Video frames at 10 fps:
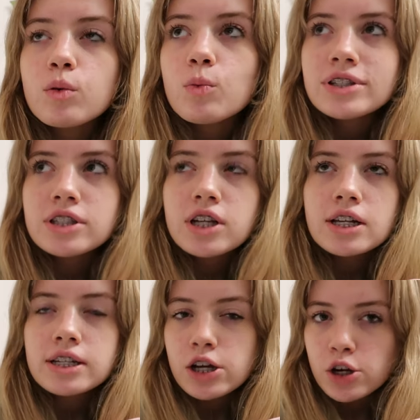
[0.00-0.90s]
When
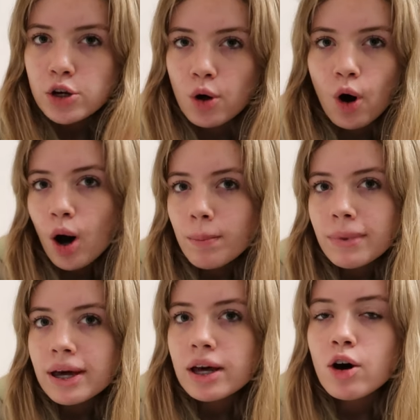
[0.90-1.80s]
starting a new
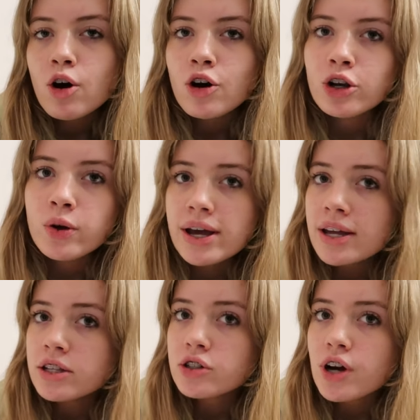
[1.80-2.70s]
hobby or a new
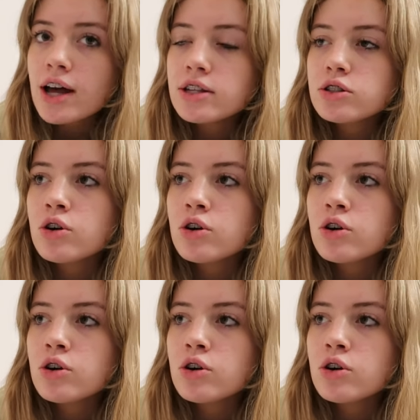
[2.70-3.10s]
interest,